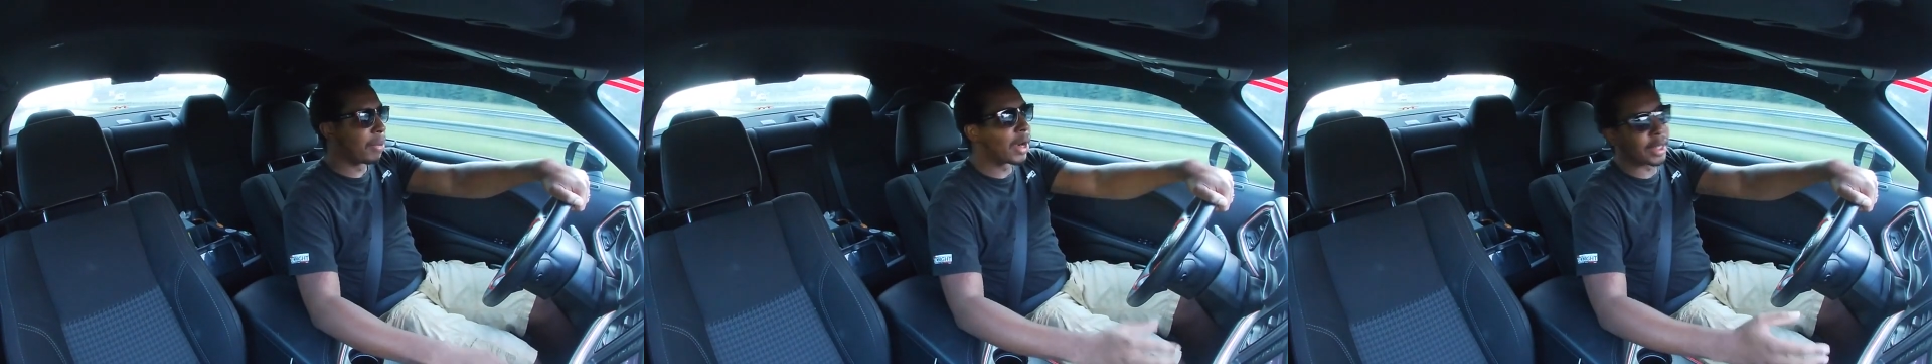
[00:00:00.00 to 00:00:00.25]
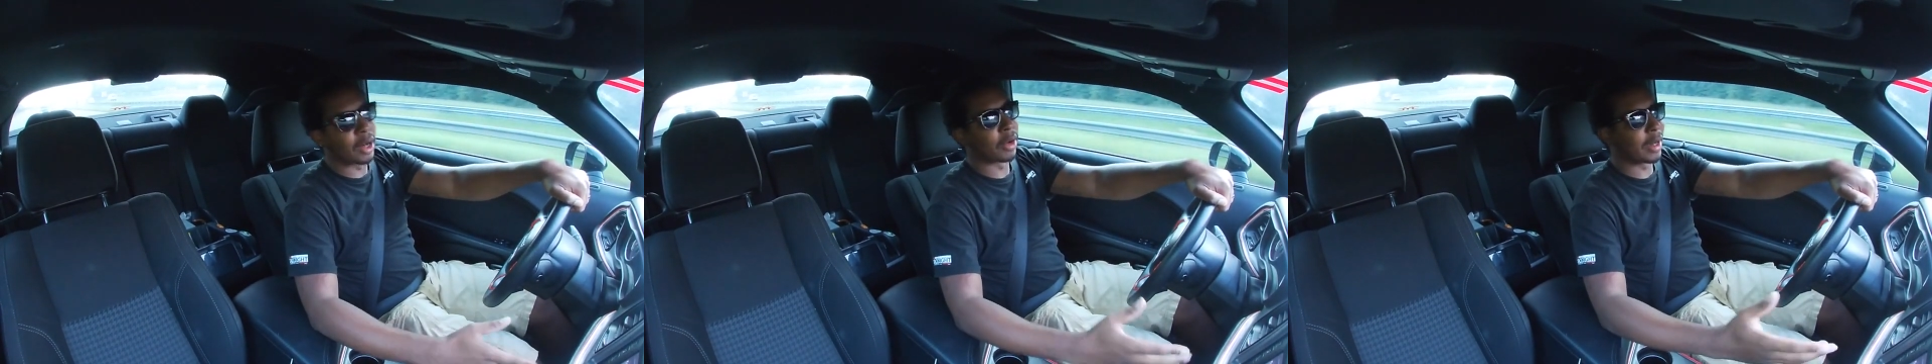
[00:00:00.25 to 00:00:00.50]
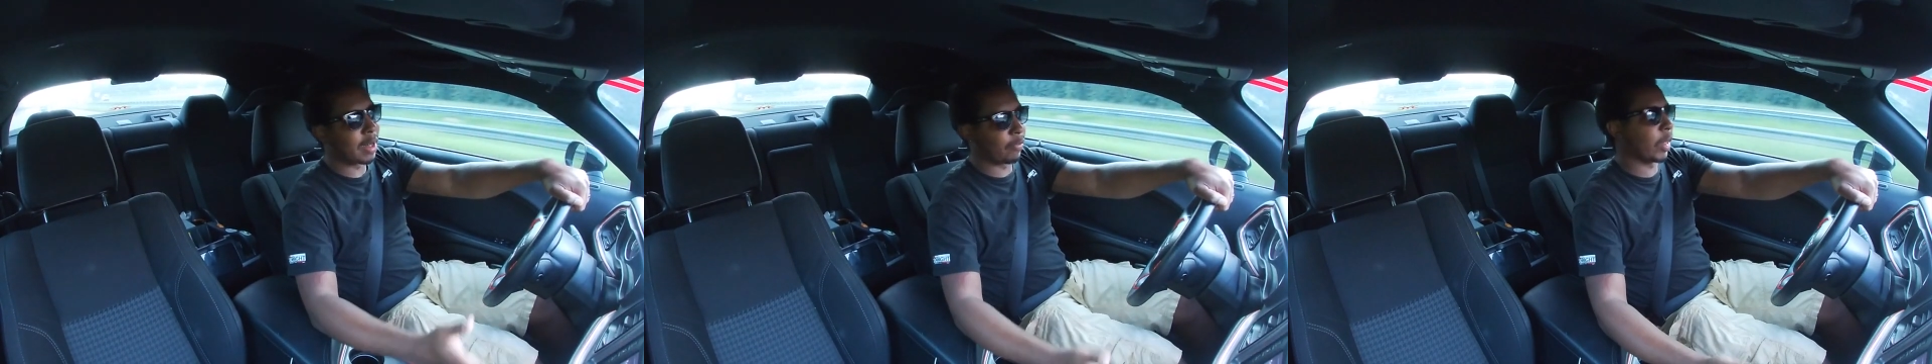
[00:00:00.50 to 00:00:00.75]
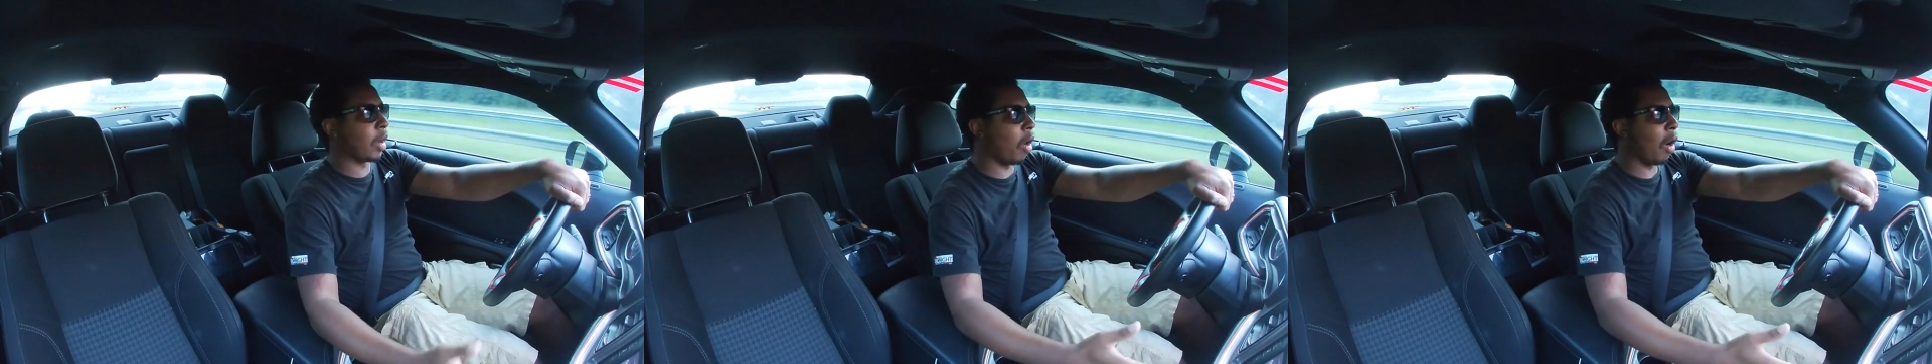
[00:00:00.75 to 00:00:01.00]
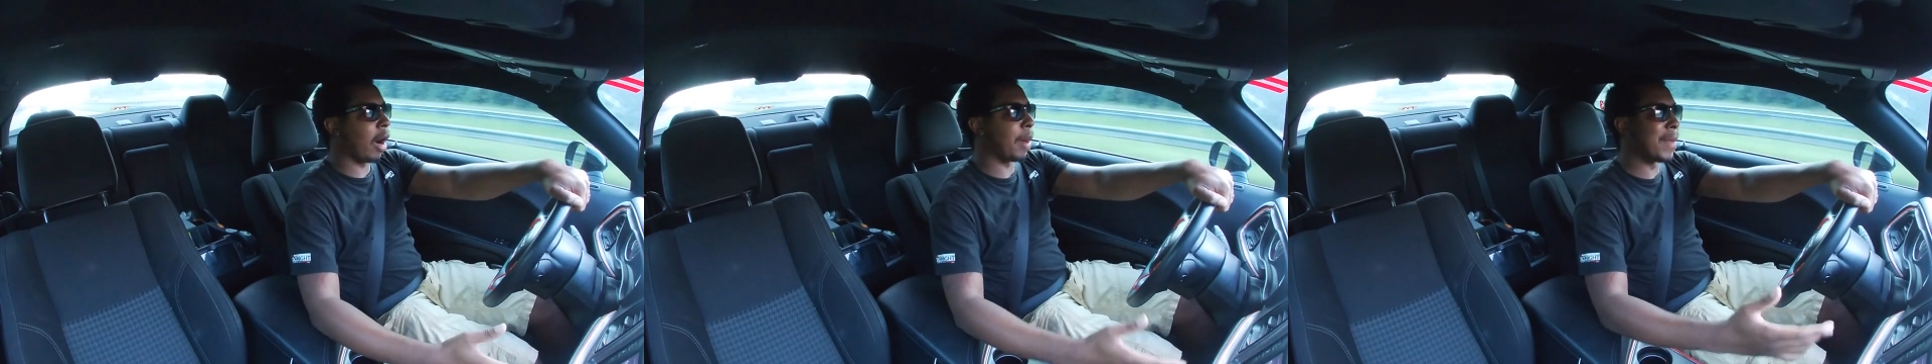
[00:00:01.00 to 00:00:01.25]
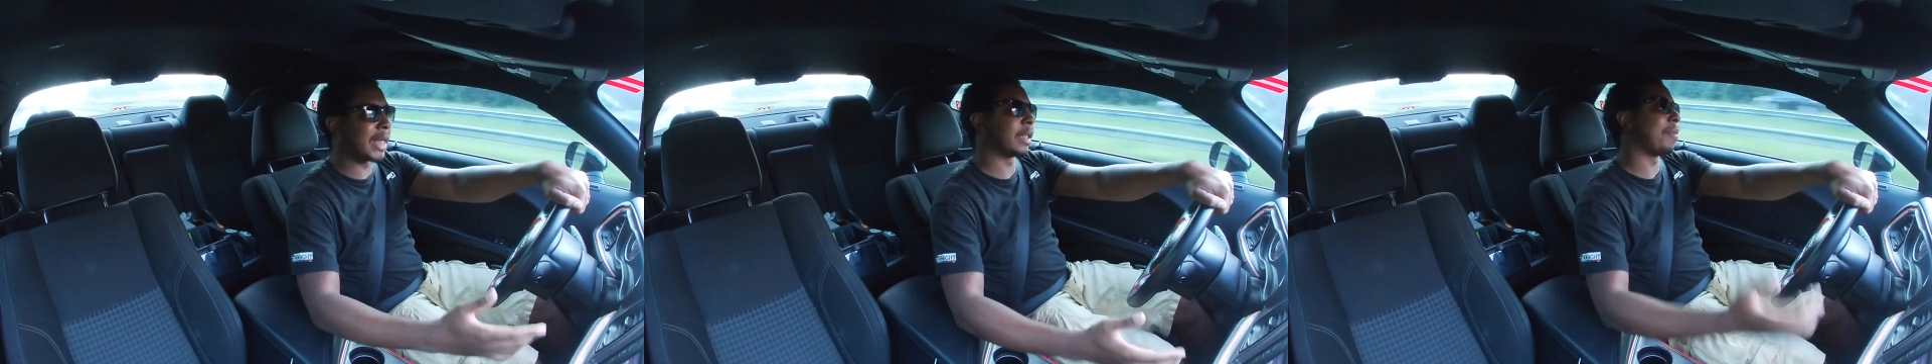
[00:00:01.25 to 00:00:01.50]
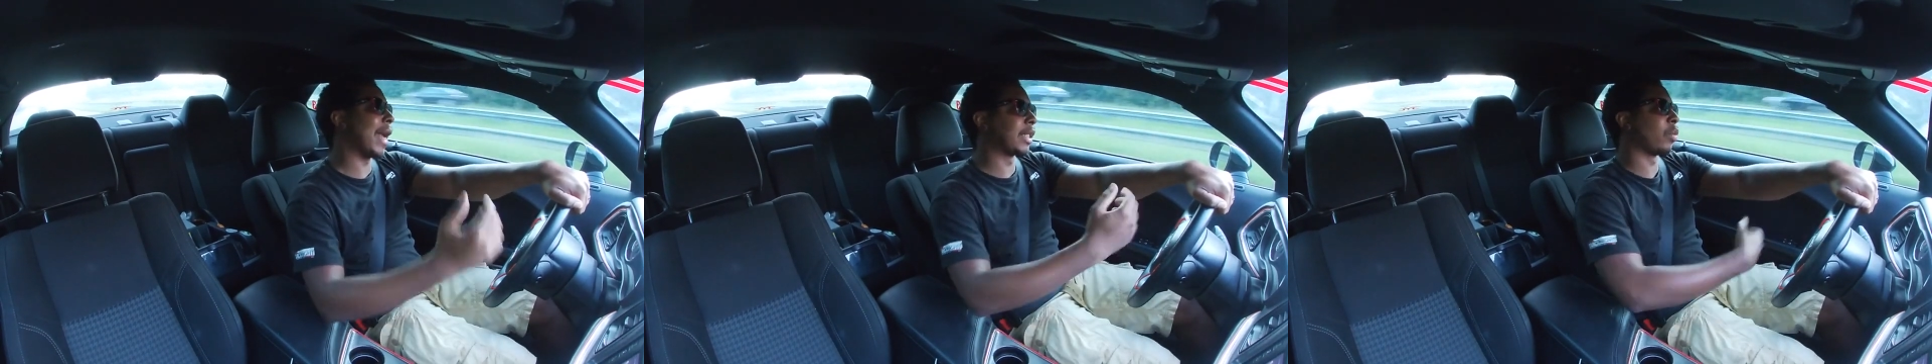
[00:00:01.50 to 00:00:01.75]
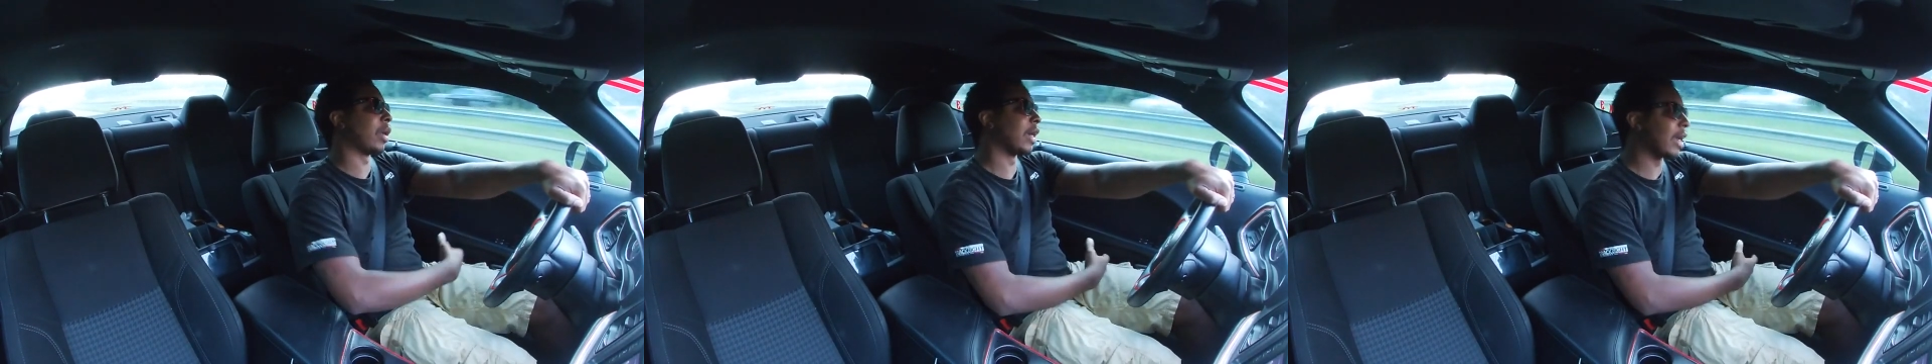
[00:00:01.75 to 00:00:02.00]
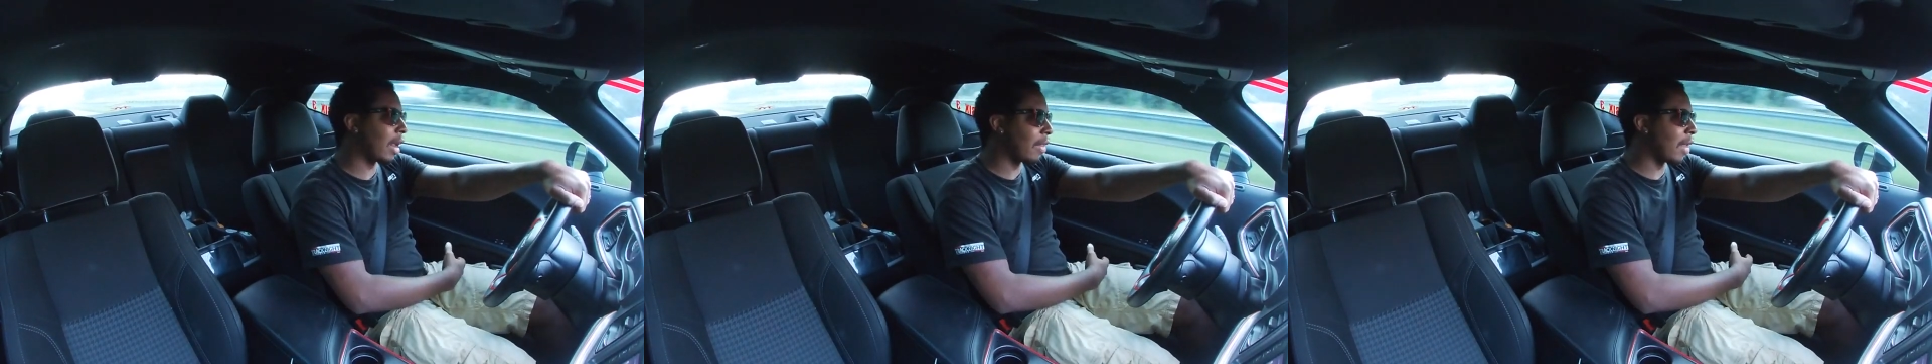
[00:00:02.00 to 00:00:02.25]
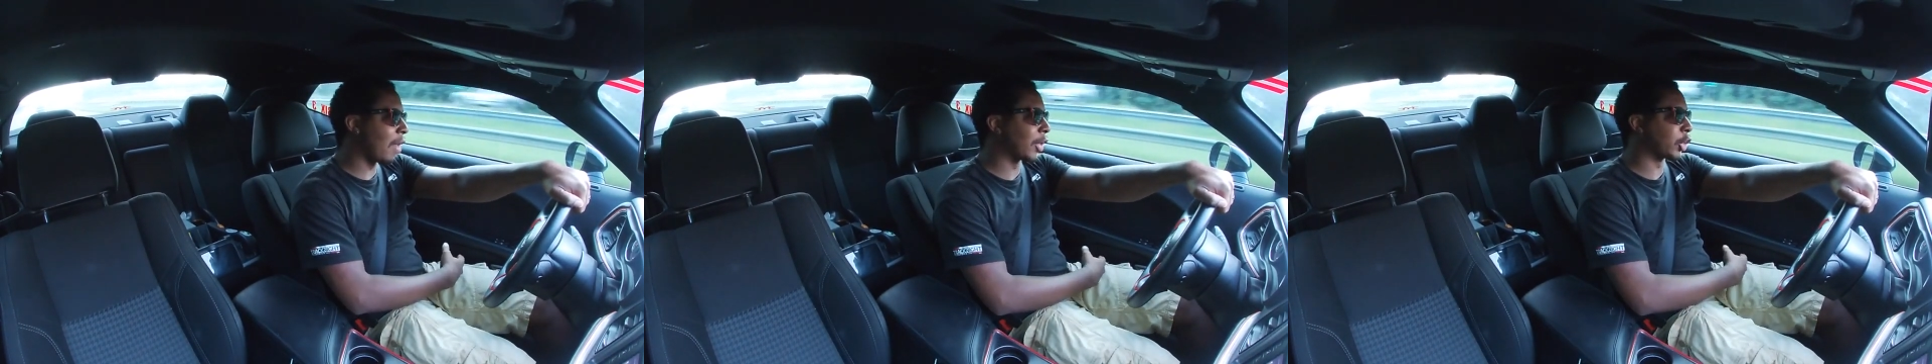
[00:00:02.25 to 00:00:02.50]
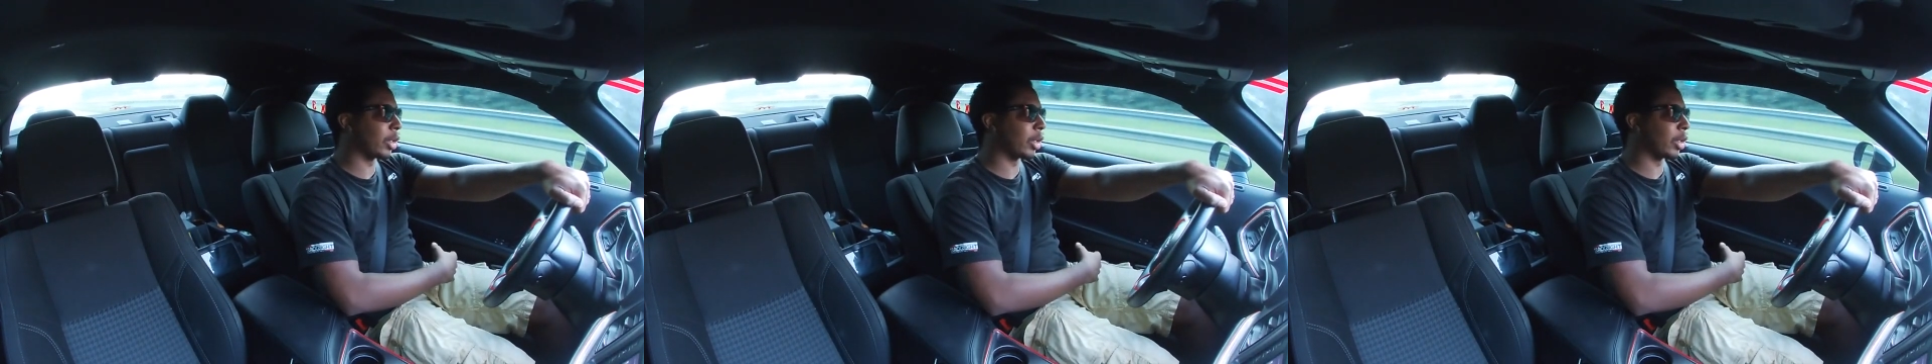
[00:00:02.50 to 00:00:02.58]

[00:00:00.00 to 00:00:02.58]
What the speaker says: put it on a different car and mix and match it with another